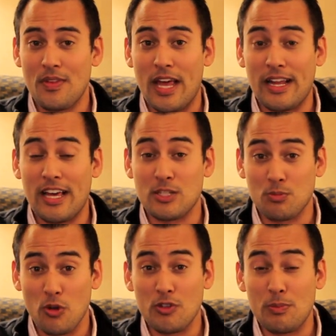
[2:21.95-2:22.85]
and it has
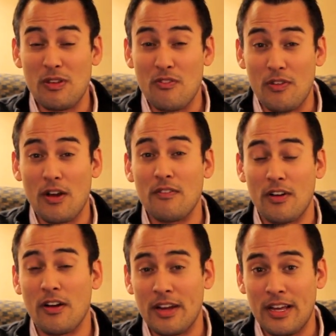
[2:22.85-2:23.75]
proven to be very,
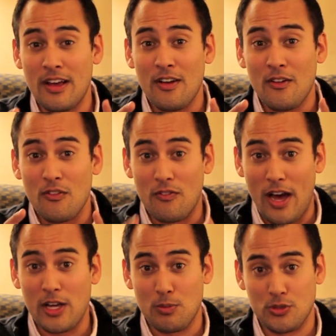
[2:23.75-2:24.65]
very
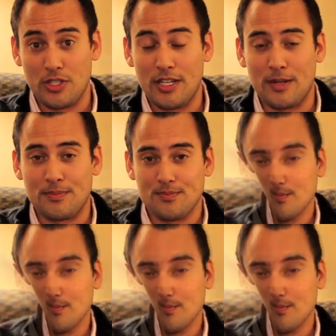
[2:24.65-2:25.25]
valuable to him.